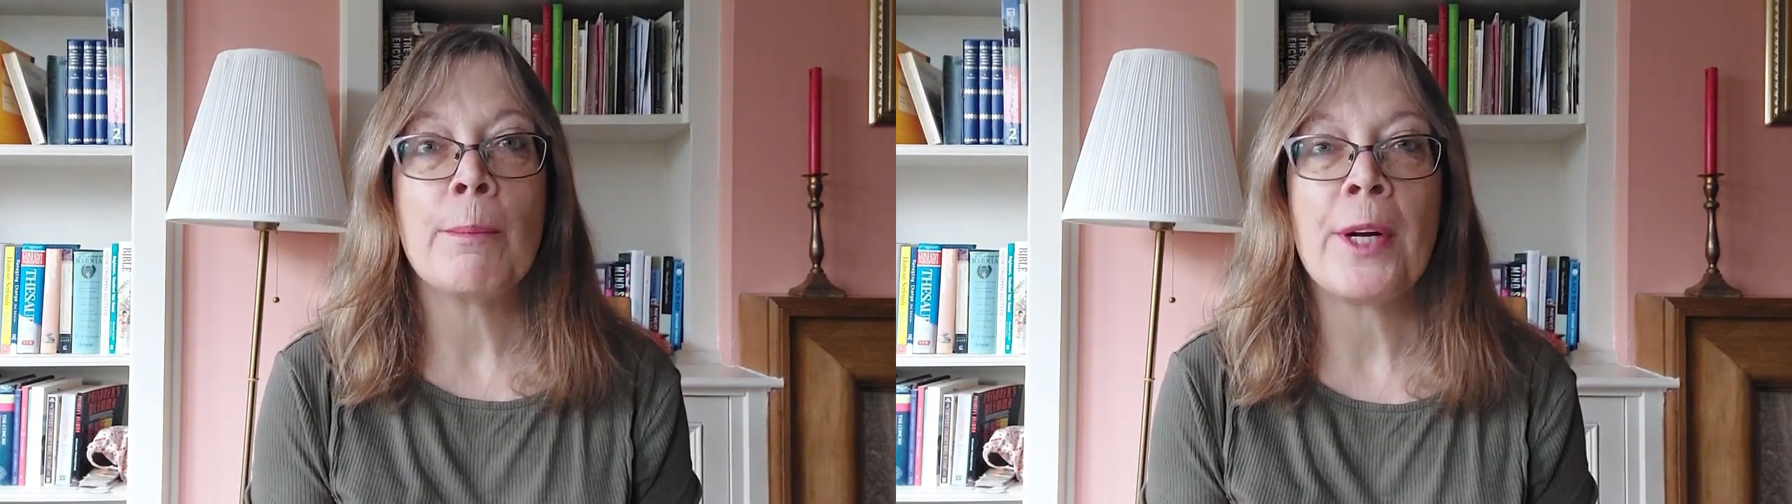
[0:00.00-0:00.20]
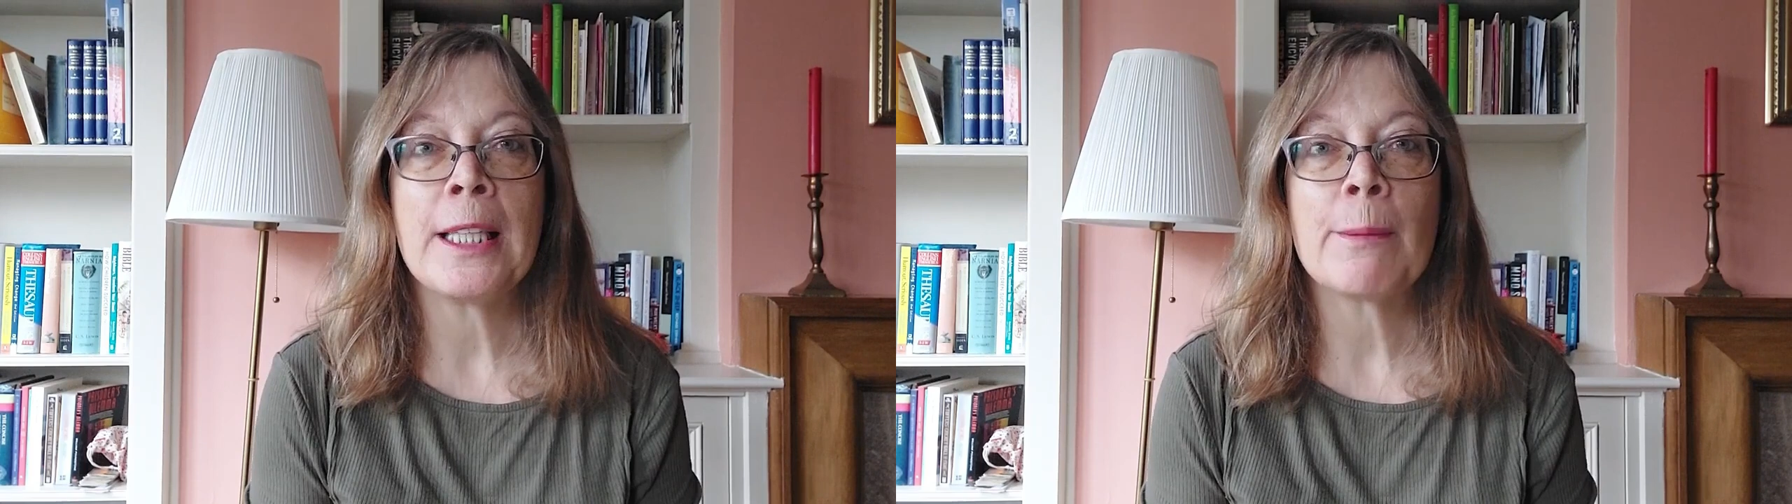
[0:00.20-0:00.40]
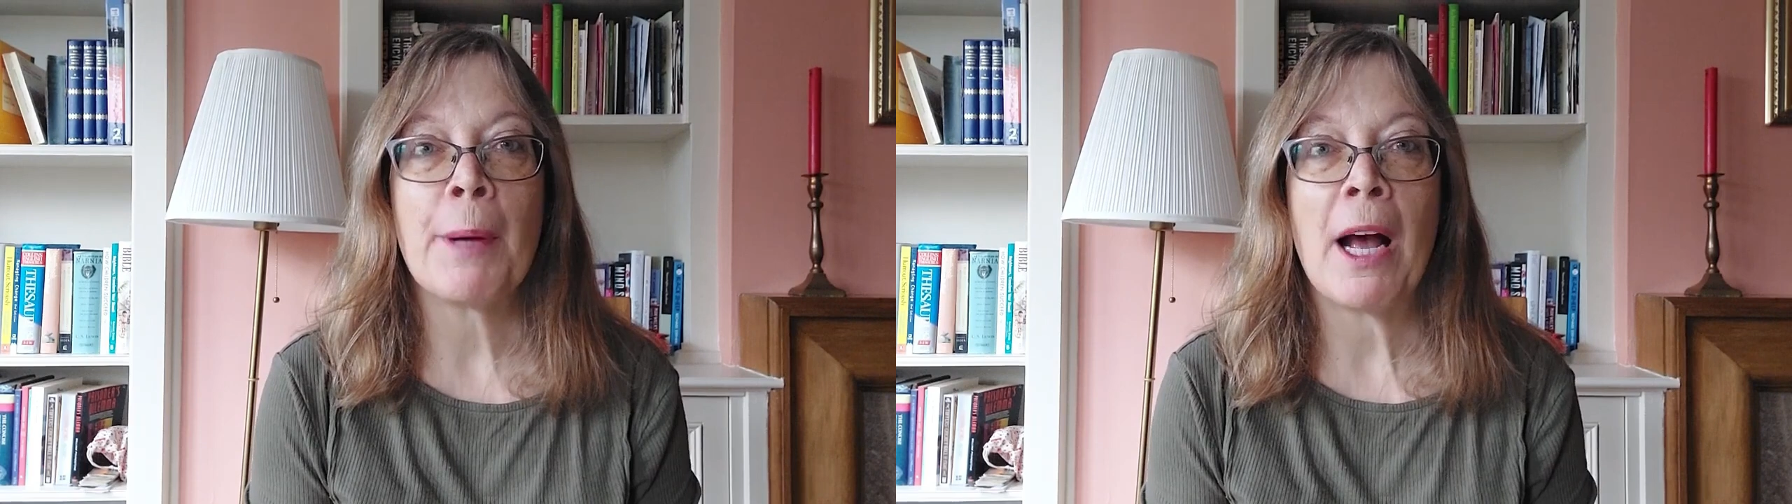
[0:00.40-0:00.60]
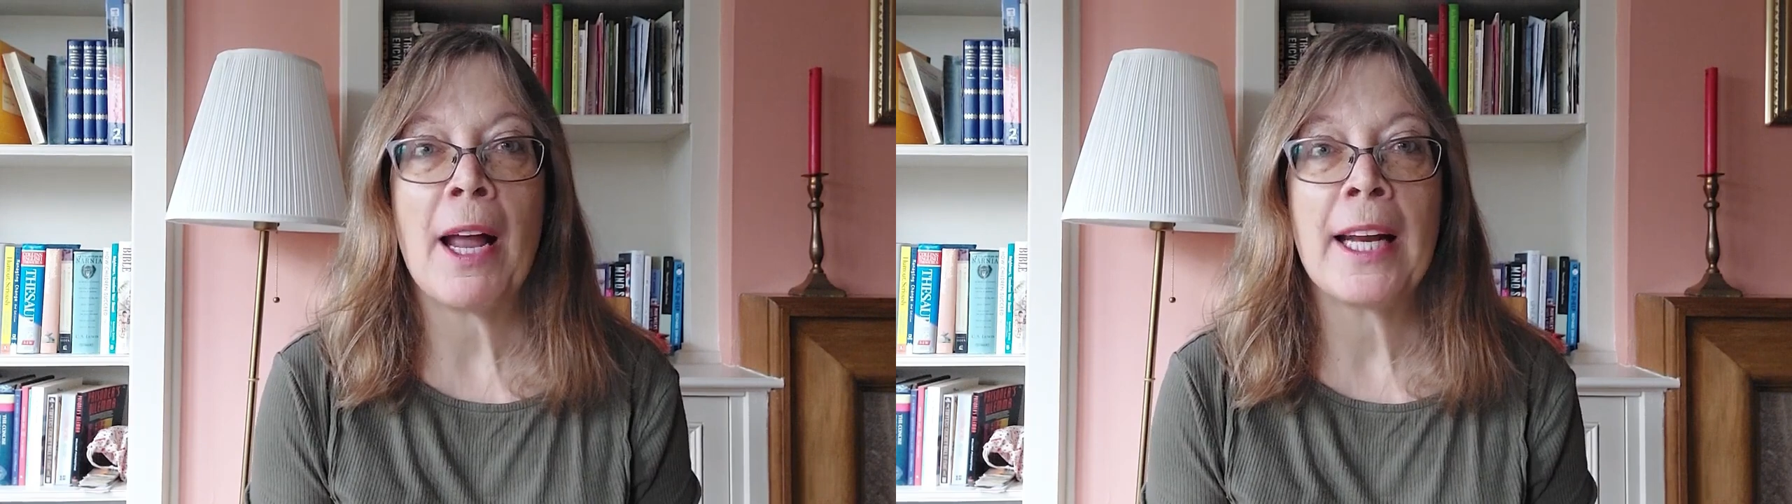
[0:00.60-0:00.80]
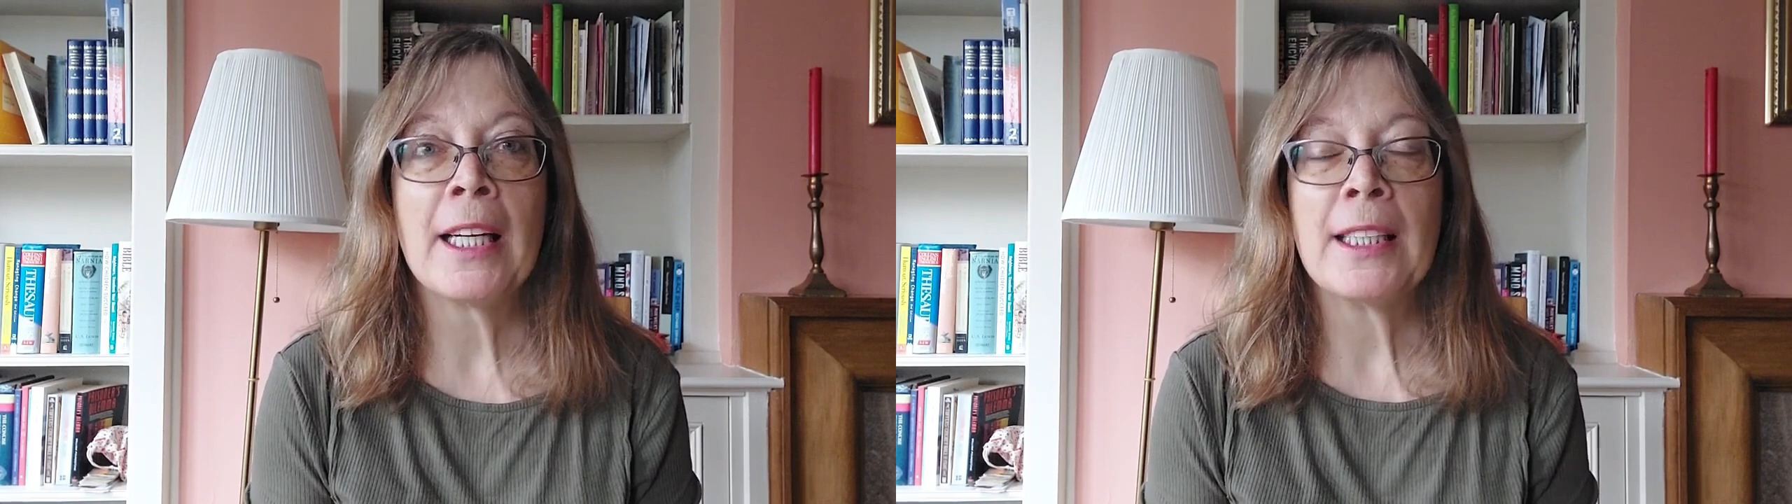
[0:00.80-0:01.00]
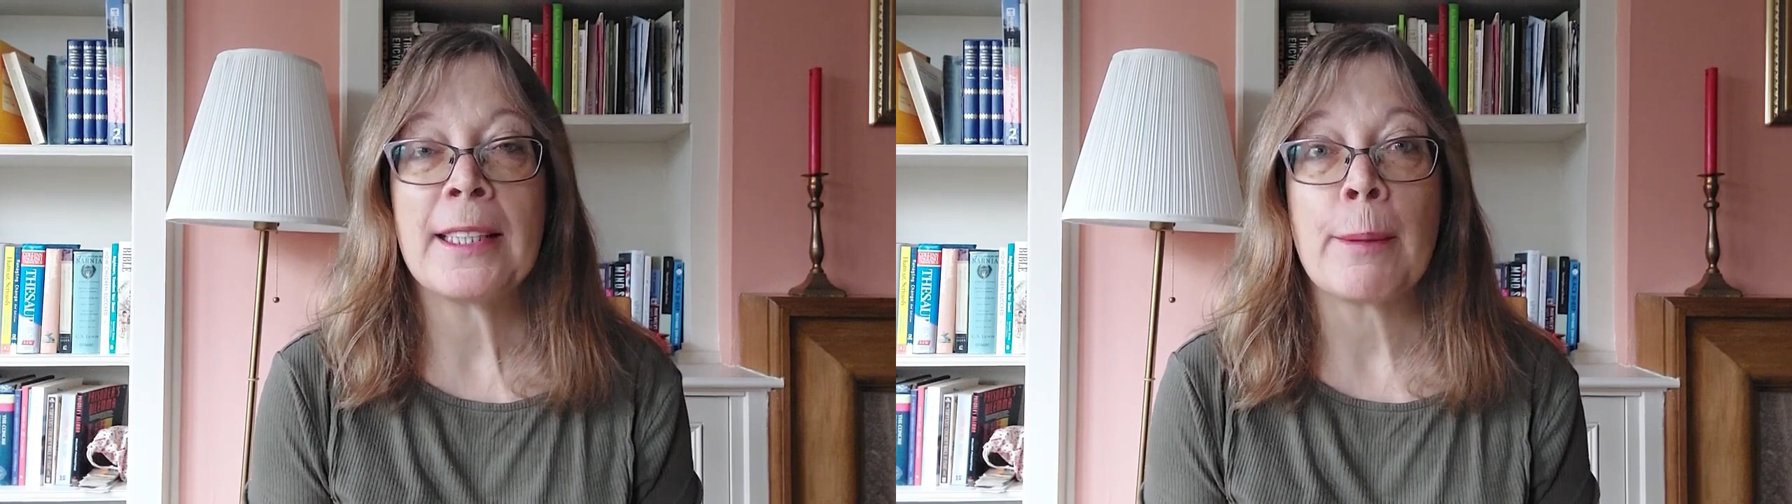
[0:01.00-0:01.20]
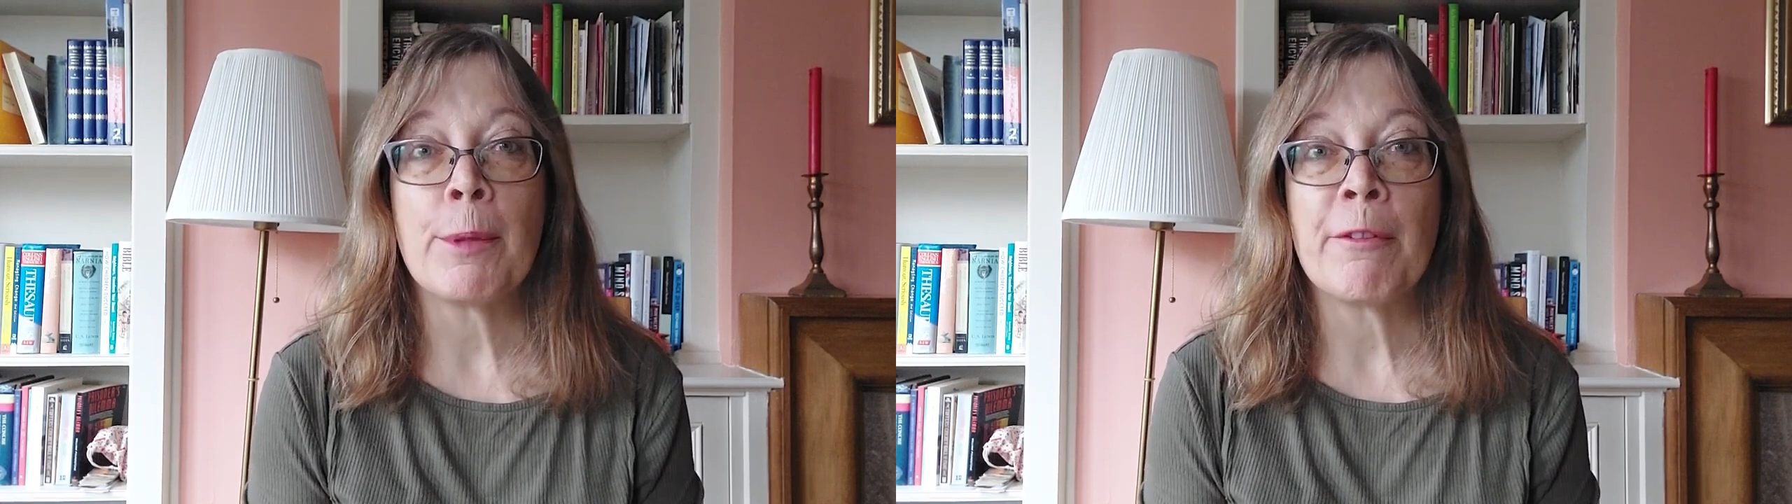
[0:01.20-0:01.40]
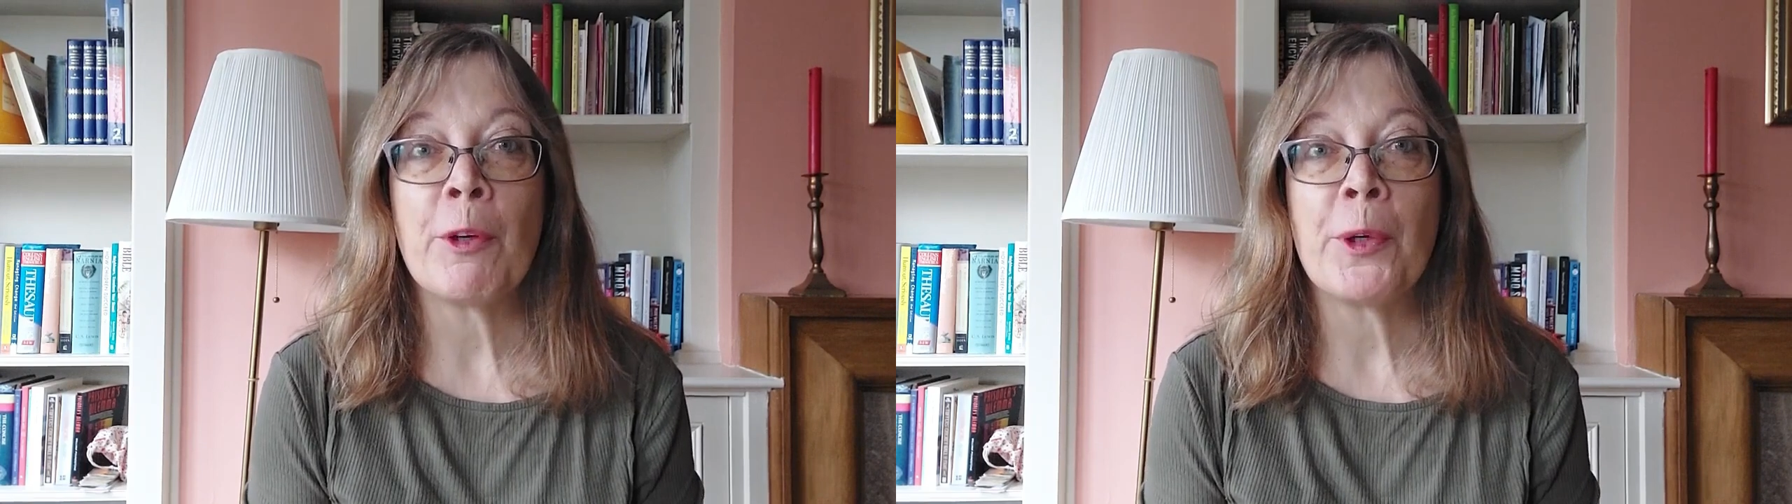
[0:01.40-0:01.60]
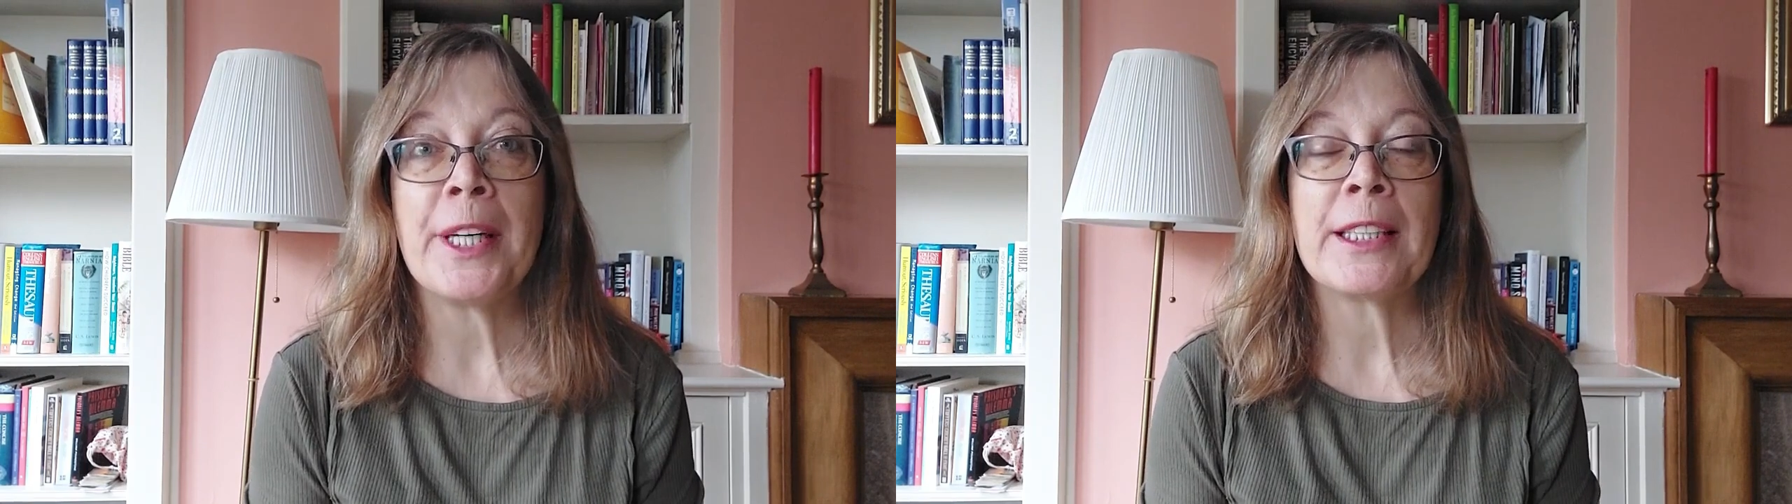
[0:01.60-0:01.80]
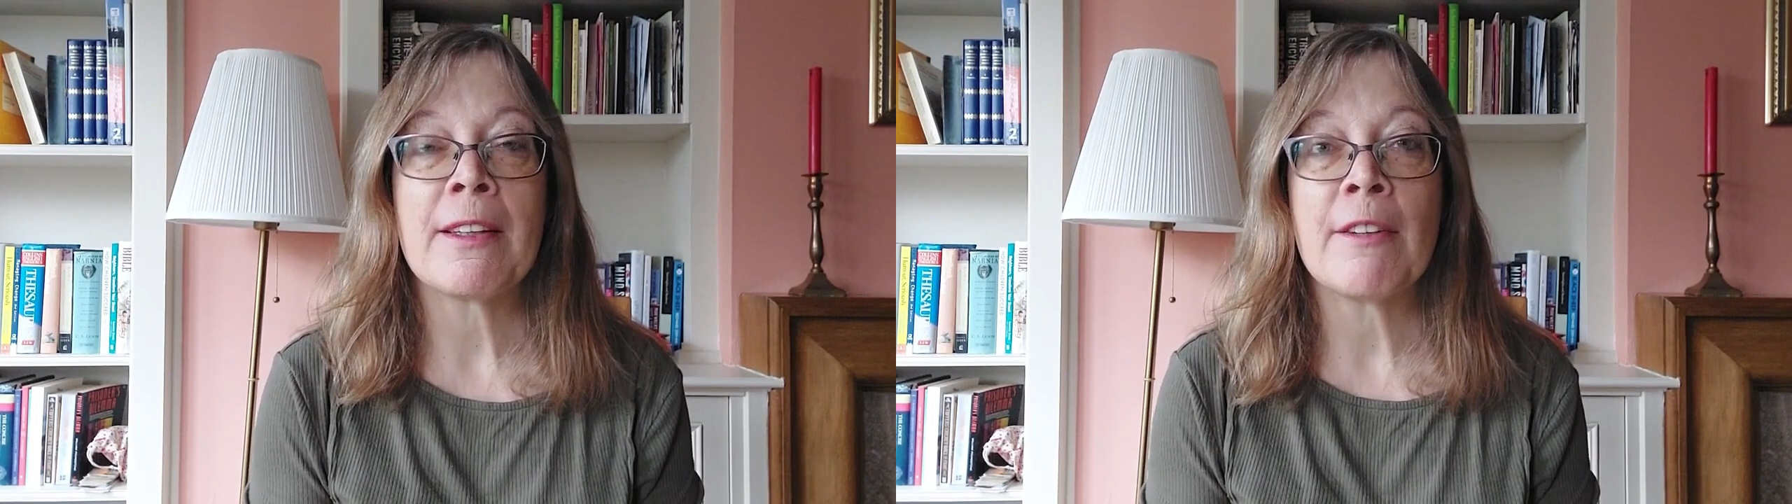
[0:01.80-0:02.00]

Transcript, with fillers: coined by Sigmund Freud,